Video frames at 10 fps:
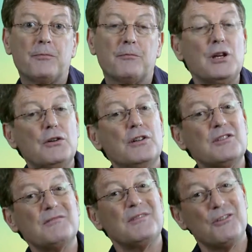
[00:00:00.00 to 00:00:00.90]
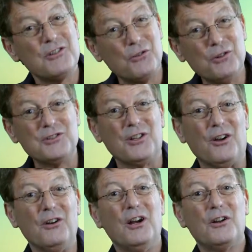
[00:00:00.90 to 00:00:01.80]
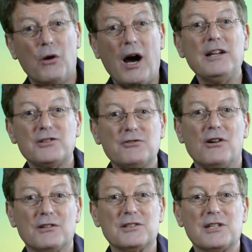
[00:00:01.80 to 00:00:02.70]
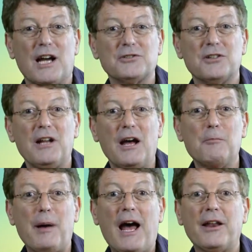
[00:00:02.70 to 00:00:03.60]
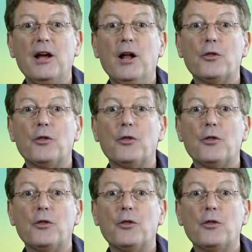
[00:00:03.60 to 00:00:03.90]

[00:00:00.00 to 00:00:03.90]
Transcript: Because there is also quite a strong discussion about